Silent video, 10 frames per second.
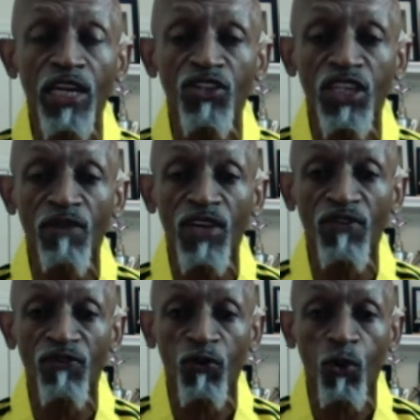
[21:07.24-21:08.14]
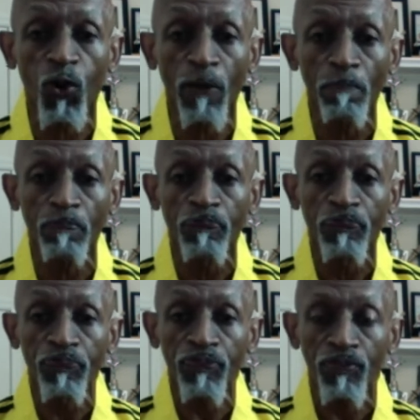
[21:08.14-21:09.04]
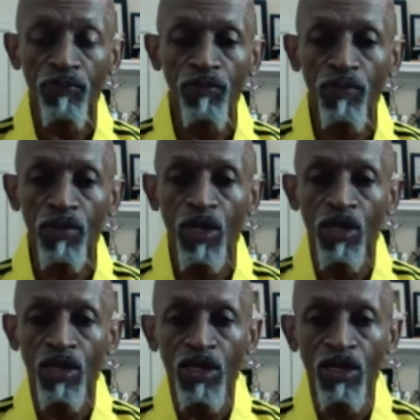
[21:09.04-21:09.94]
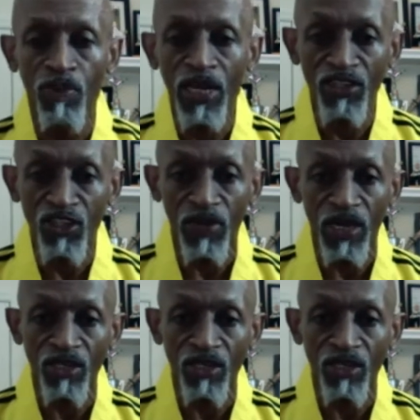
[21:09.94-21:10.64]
74, he blessed me.